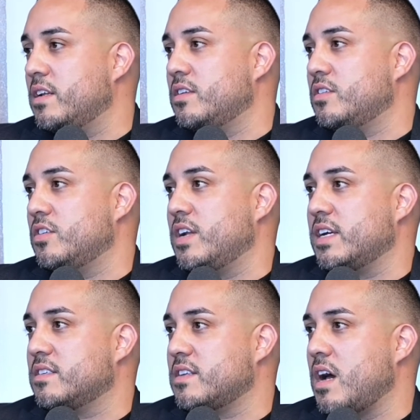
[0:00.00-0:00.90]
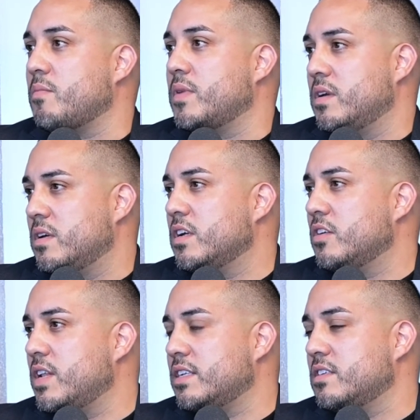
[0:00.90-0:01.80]
it to your next stop.
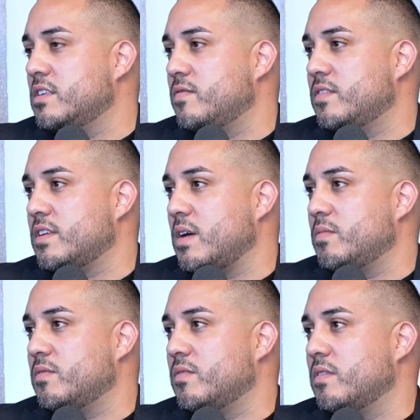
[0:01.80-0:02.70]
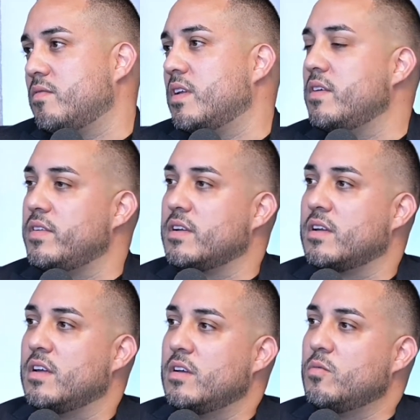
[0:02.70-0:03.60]
That's a different type of living
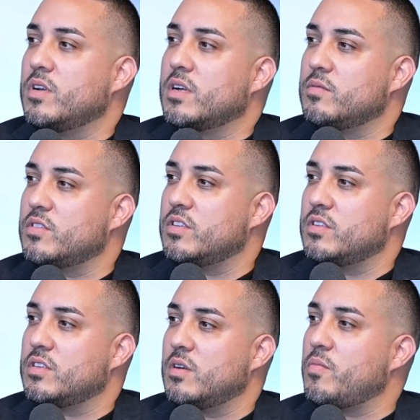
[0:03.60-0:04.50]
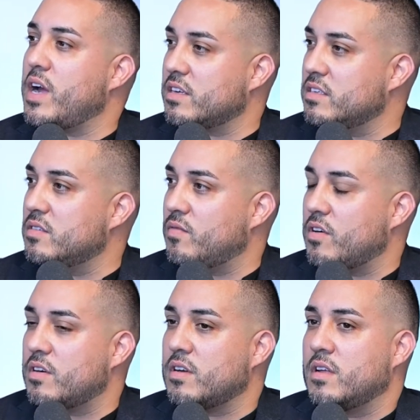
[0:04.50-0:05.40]
when it comes to the practice of
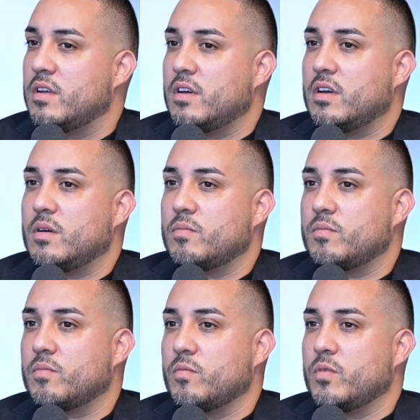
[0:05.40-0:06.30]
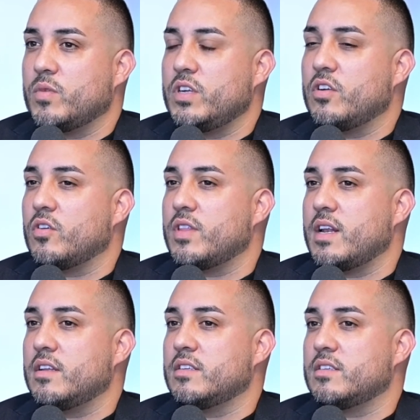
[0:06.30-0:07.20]
art. When you know
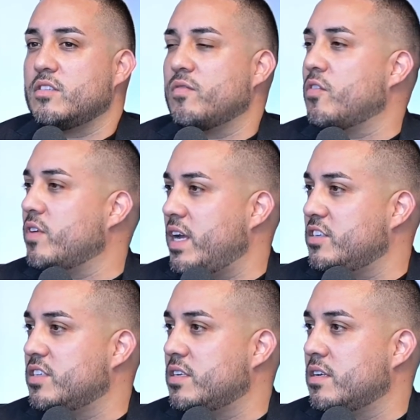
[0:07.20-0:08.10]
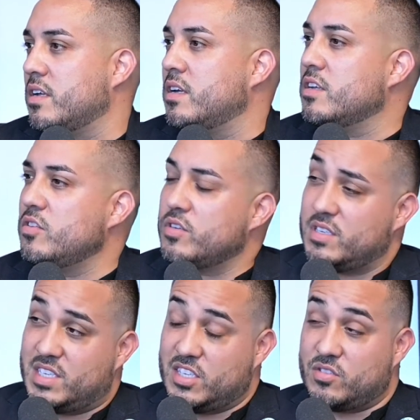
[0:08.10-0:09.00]
that it is your vocation, you
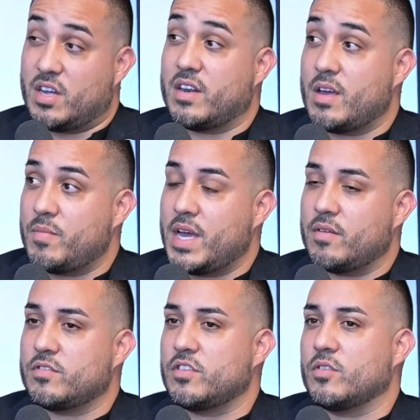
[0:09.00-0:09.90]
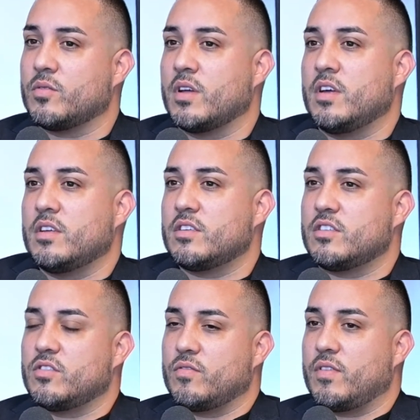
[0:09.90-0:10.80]
continue down that path. So
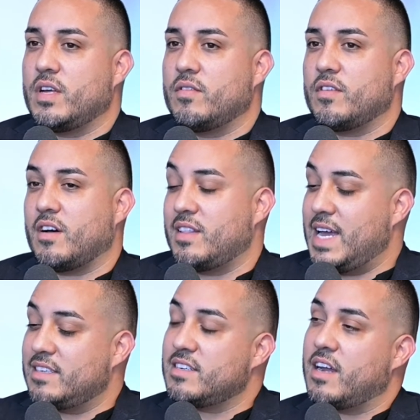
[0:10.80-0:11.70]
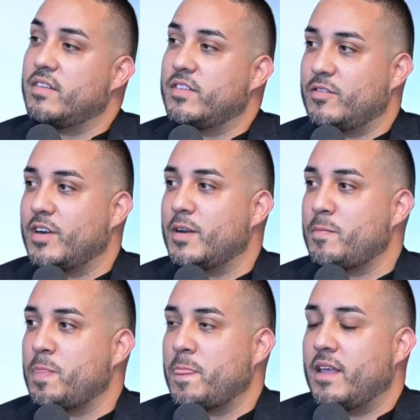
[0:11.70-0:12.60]
to have lived on that side of it, right?
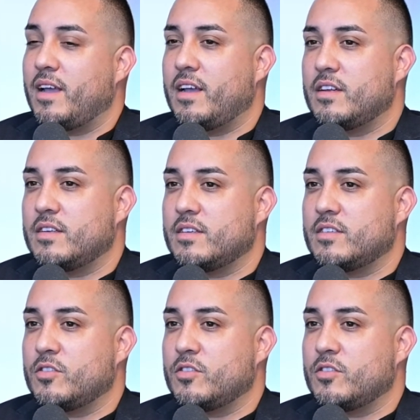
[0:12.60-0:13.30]
And